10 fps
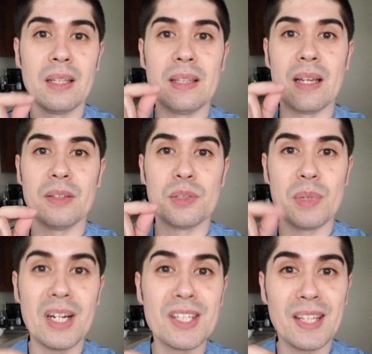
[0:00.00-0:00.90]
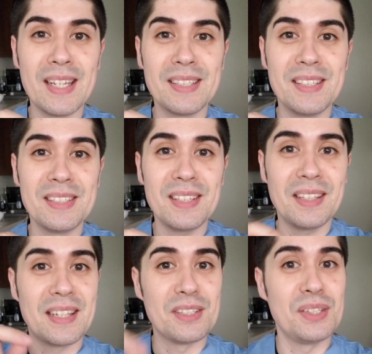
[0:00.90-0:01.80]
Now, this marriage license
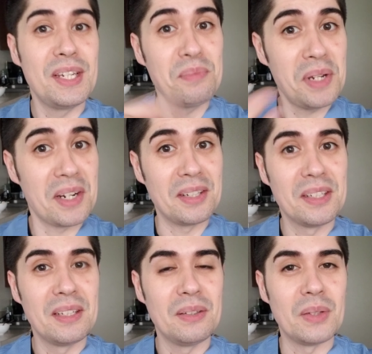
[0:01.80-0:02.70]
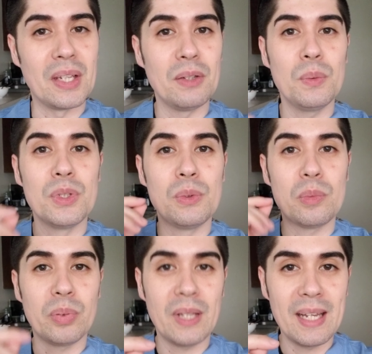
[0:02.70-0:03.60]
allows you to get married, okay? When you
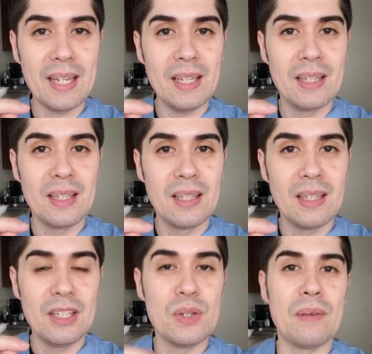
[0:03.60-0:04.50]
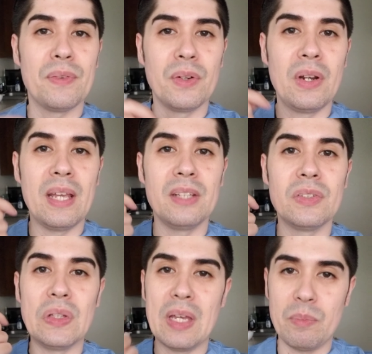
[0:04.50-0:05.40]
apply, you have 30 days
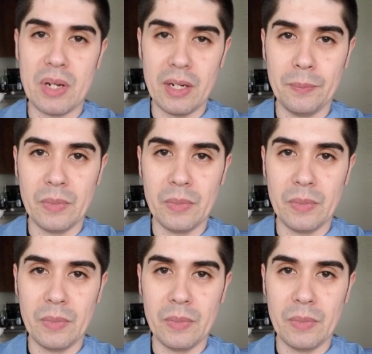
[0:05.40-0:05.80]
to get married.